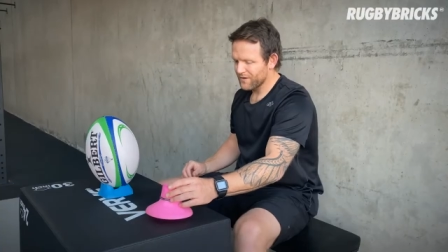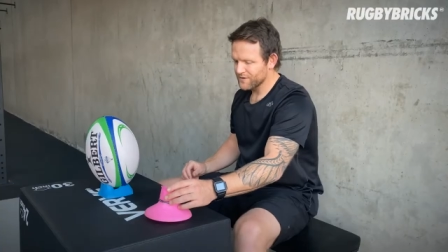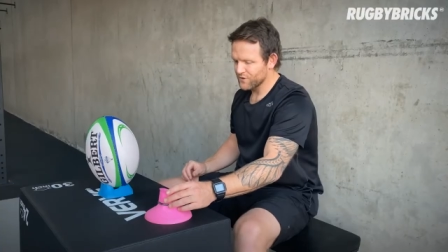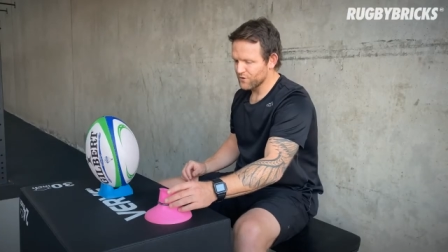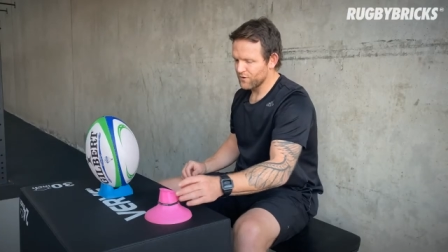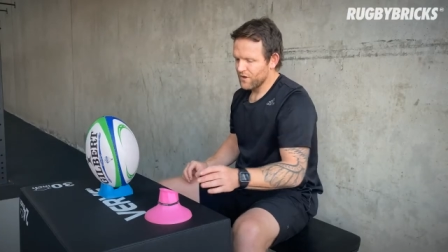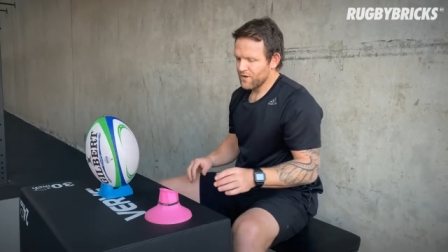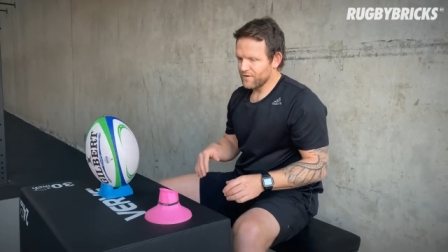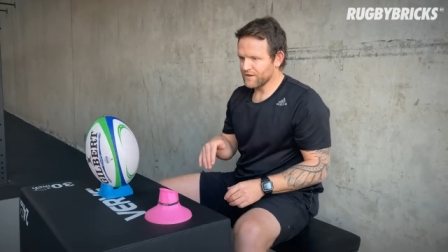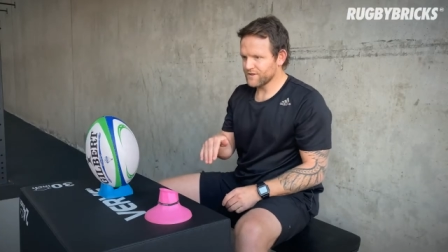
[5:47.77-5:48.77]
So
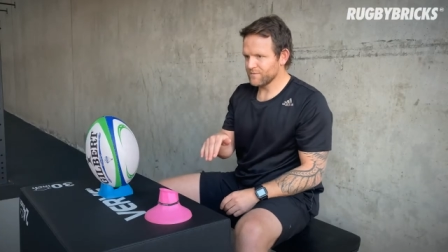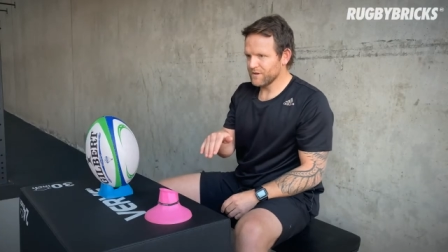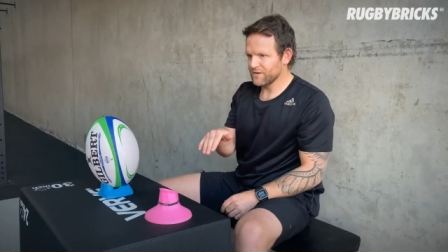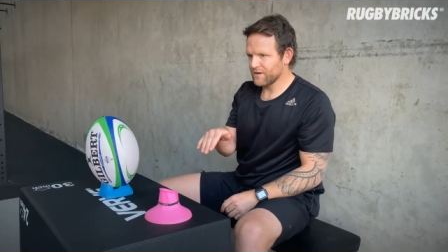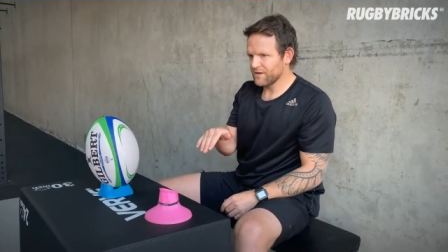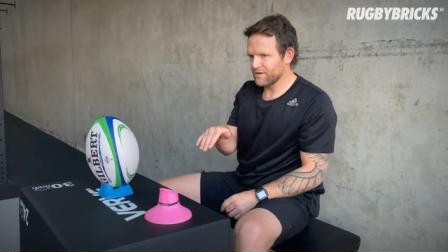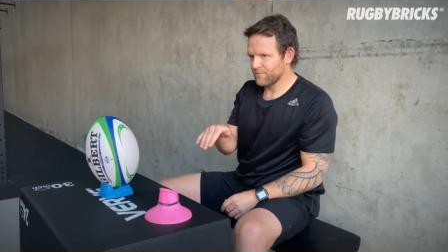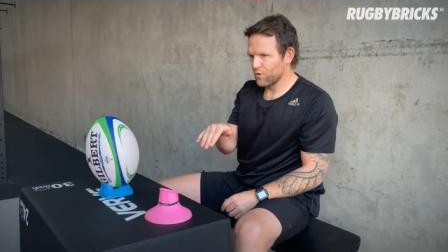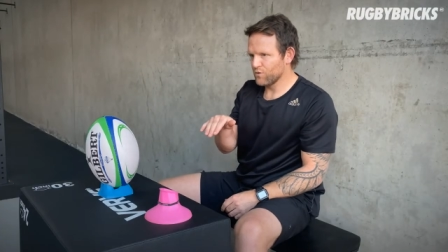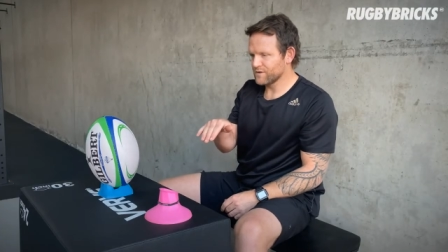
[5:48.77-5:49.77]
that just meant that the
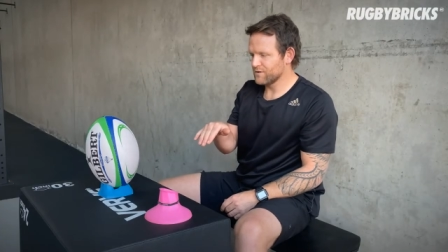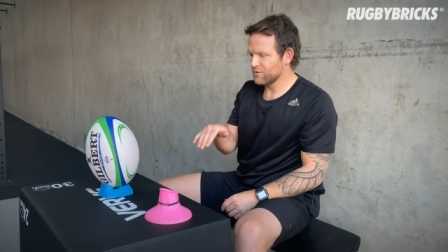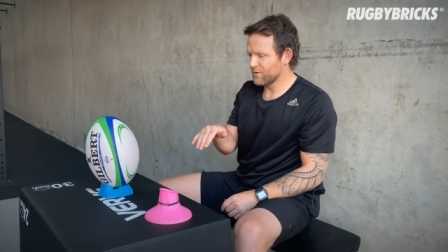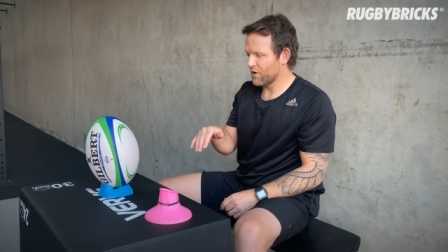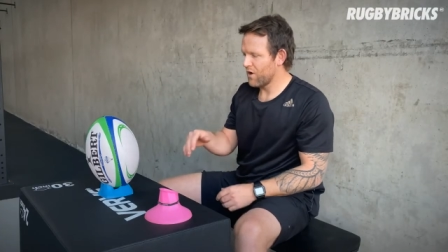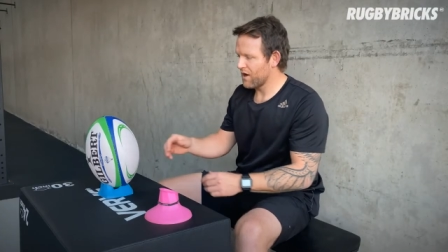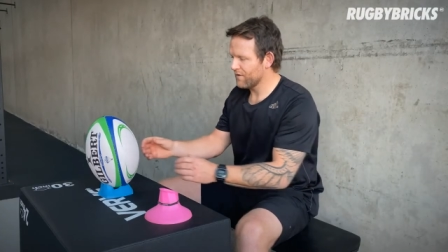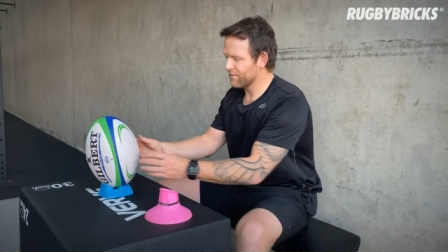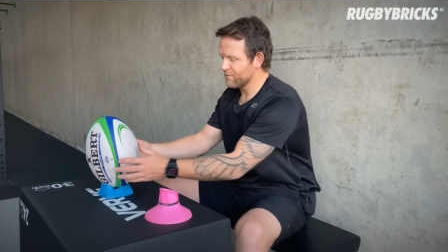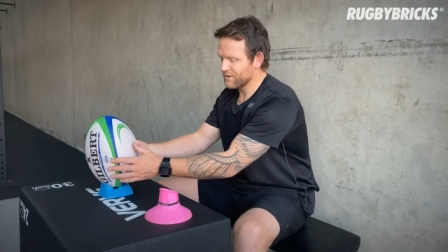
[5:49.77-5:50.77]
ball was a little bit higher
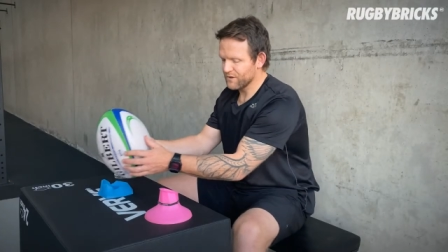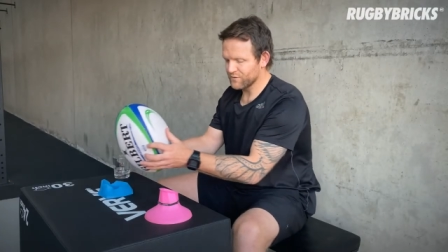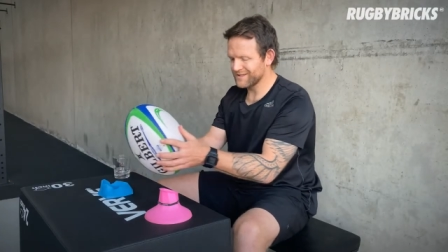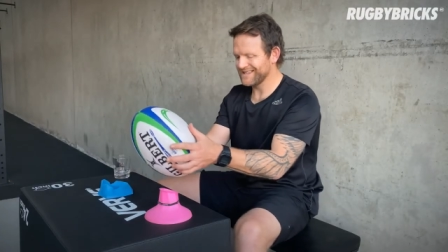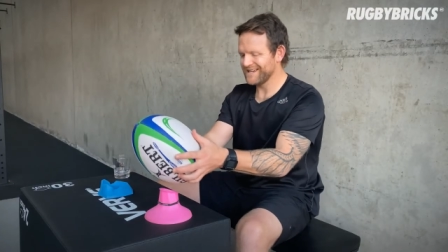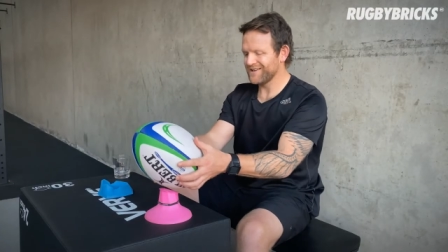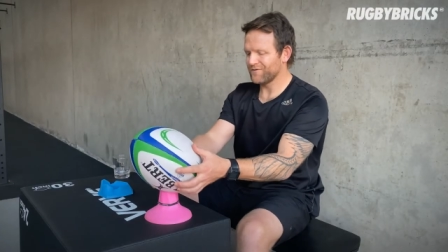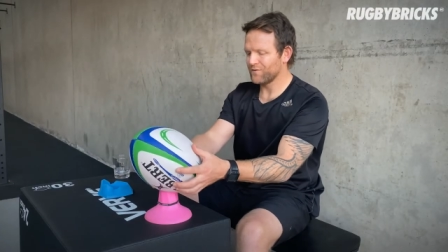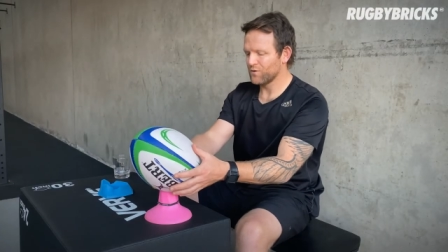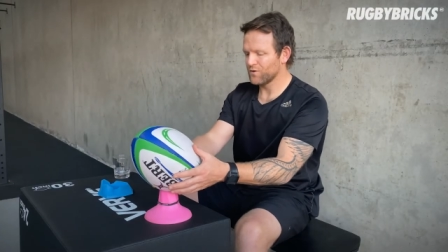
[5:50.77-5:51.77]
for me, it was leaning
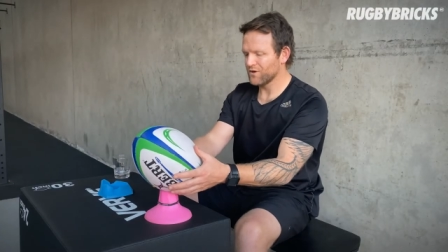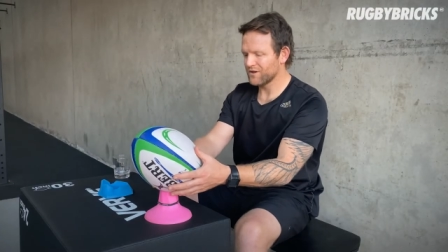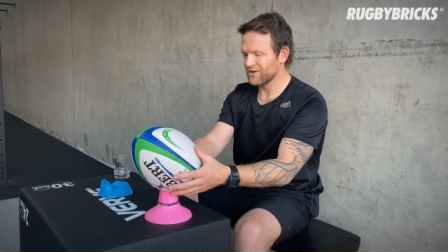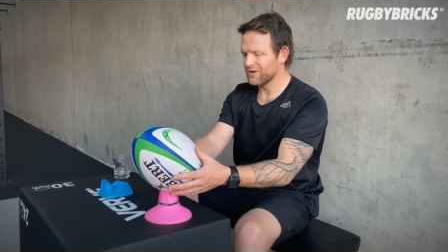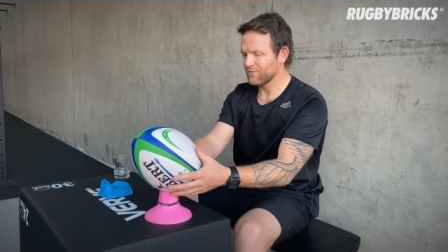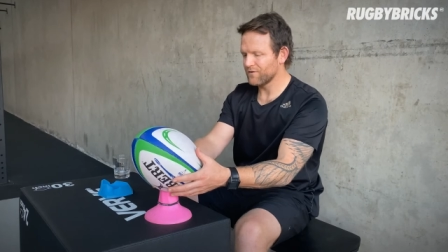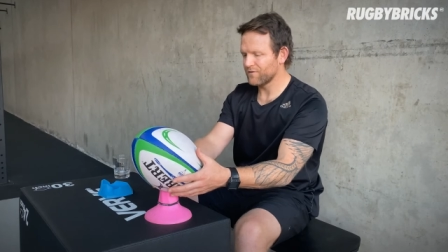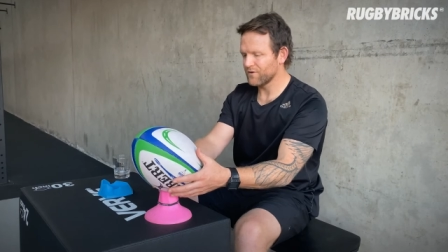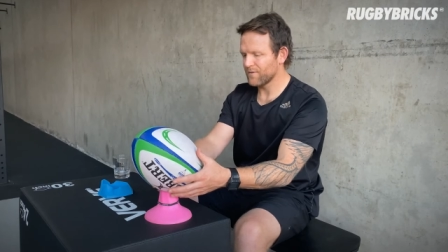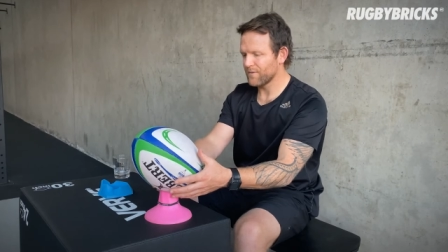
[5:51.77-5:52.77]
forward, I could get my
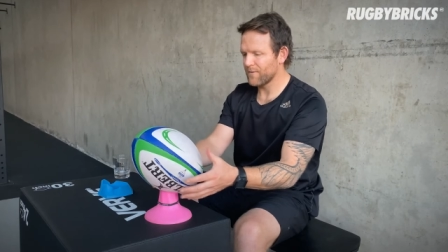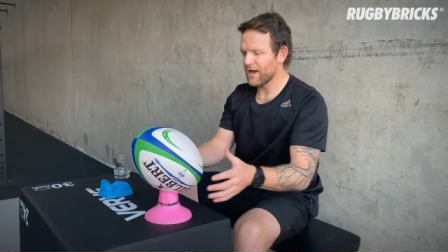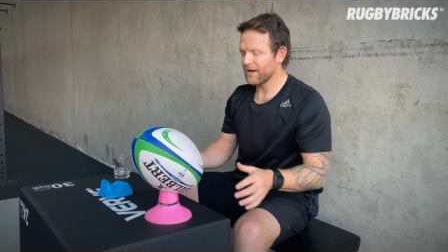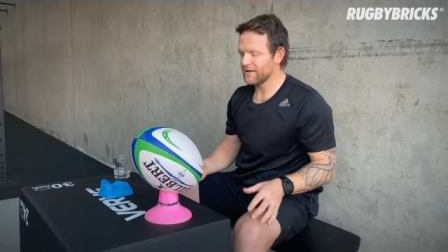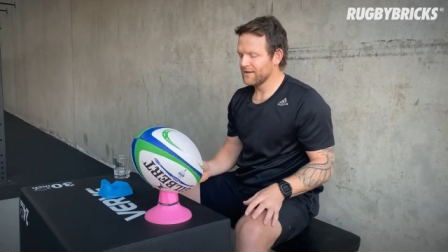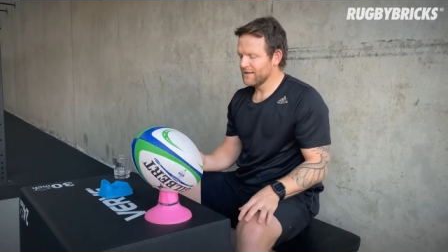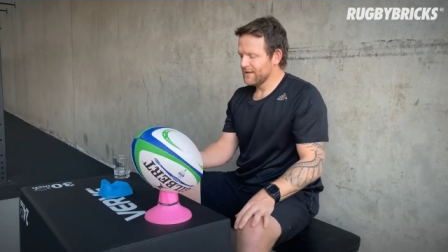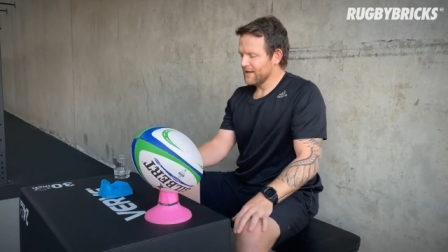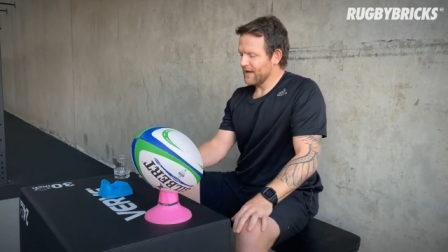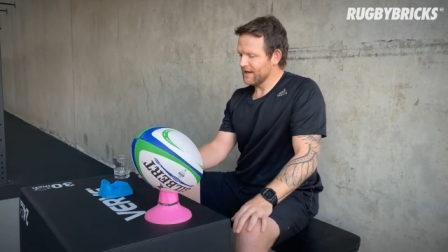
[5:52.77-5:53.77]
foot up the back.
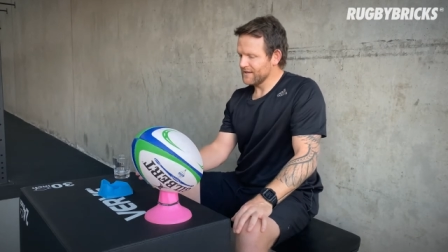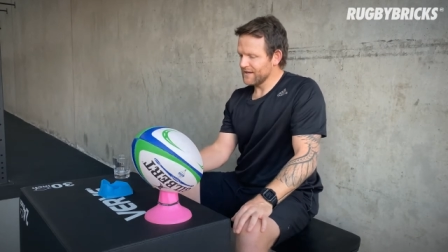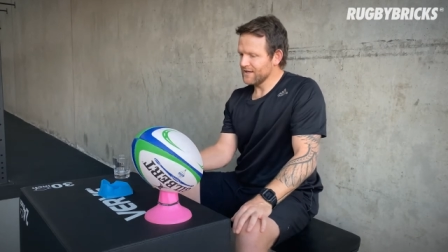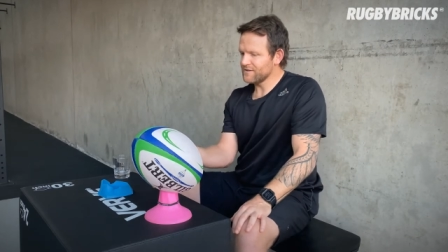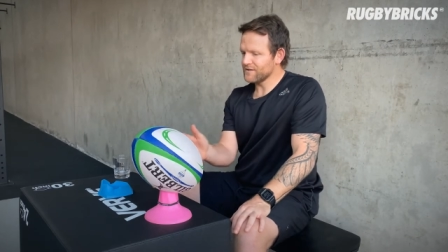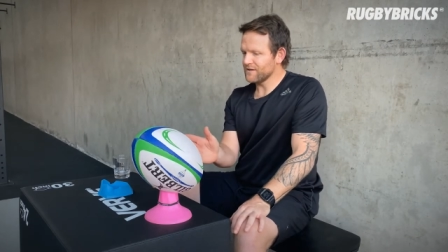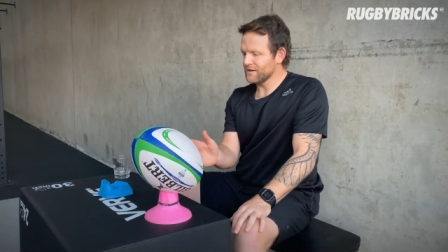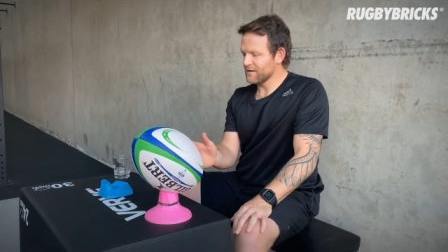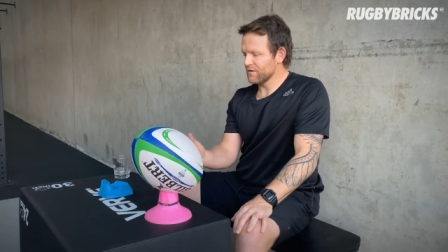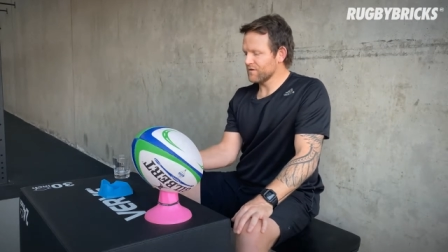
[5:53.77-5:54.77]
And
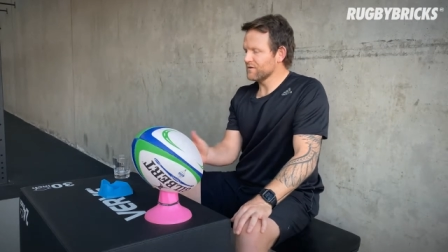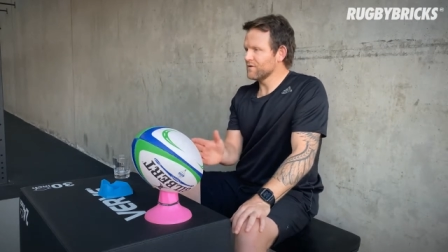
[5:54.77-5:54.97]
instantly, the thing